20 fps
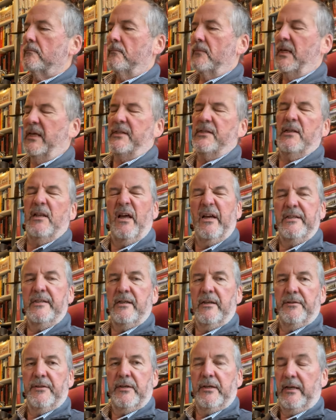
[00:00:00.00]
It's
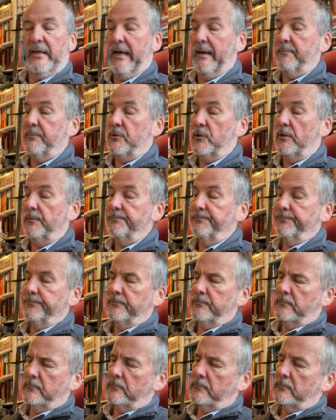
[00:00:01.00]
lighter than a laptop.
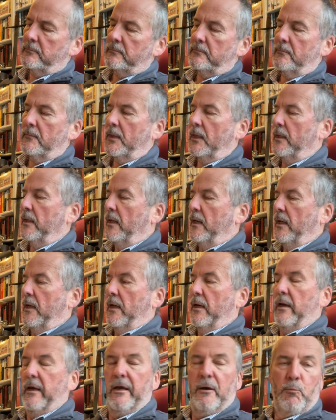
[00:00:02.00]

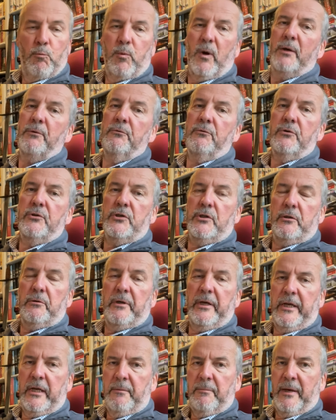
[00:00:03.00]
It won't do
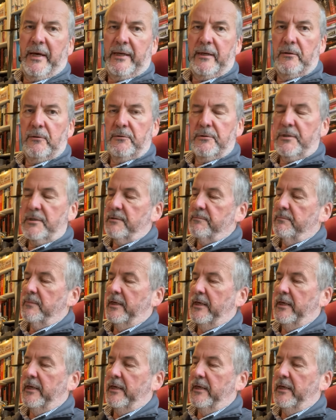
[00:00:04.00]
emails.